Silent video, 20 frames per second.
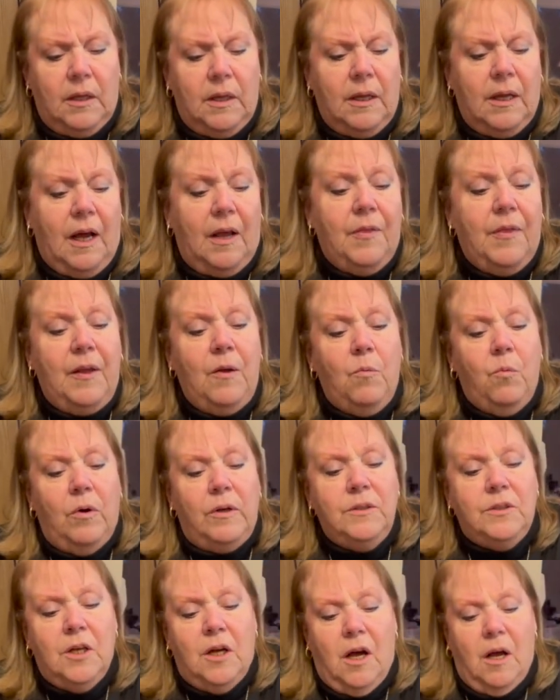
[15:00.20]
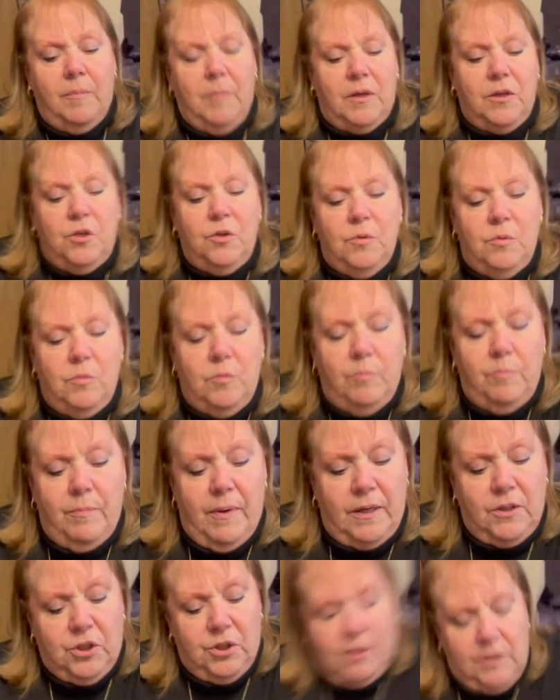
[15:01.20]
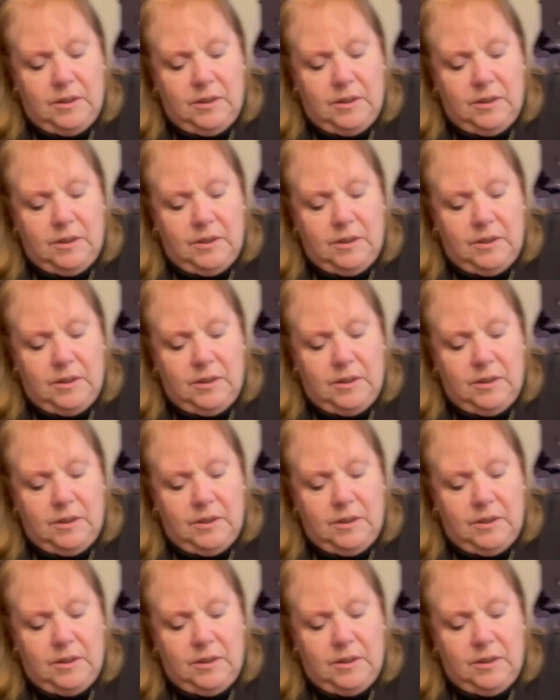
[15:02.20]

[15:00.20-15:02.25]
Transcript: I think one time, and you mentioned